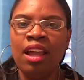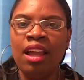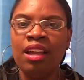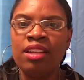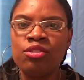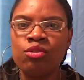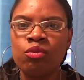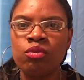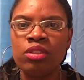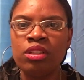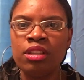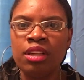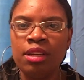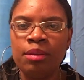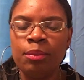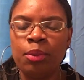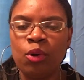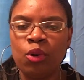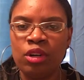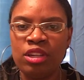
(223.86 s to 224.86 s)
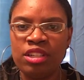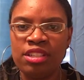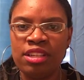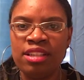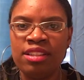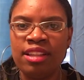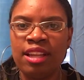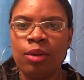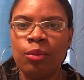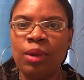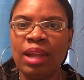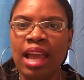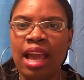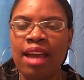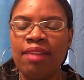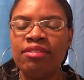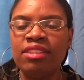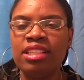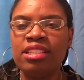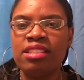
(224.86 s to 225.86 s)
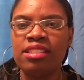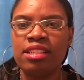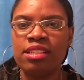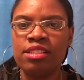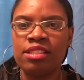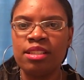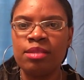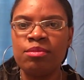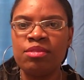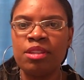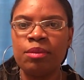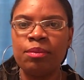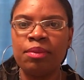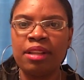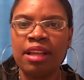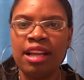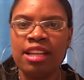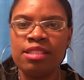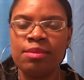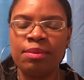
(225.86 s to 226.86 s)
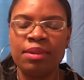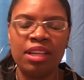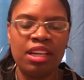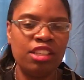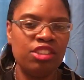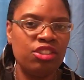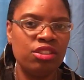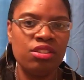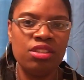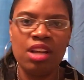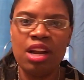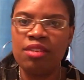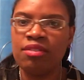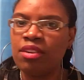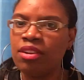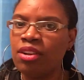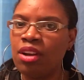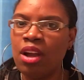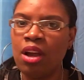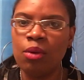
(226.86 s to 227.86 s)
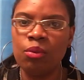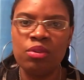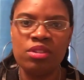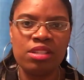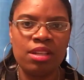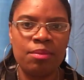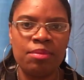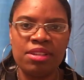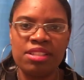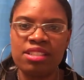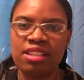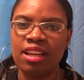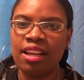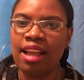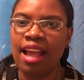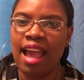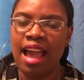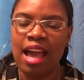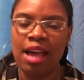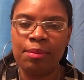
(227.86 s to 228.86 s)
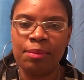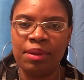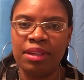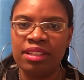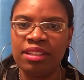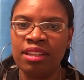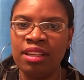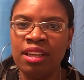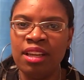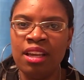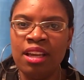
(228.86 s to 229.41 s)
It's really important that we have these systems in place because you never know when something's going to happen.